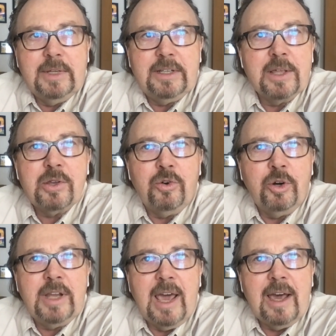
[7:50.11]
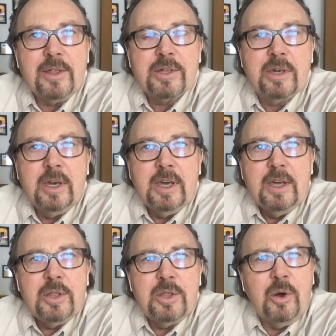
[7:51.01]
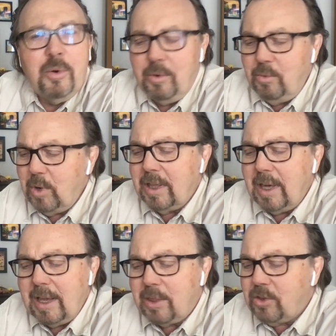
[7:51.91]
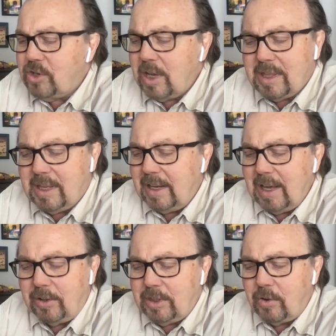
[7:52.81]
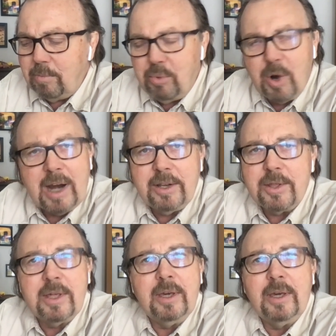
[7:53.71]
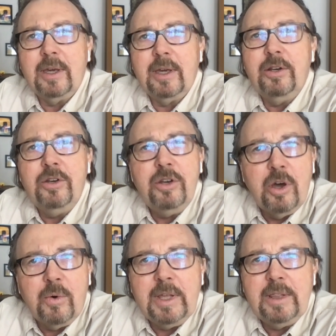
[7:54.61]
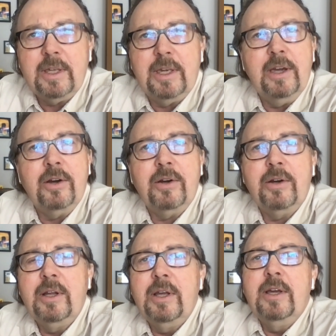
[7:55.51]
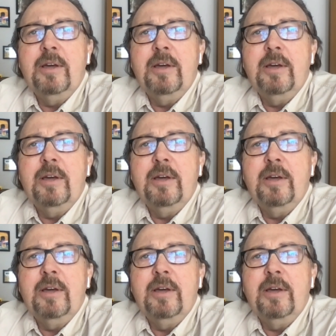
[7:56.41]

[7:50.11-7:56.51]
It doesn't hurt to ask. So really, it's just getting out there and practicing, knowing the gear,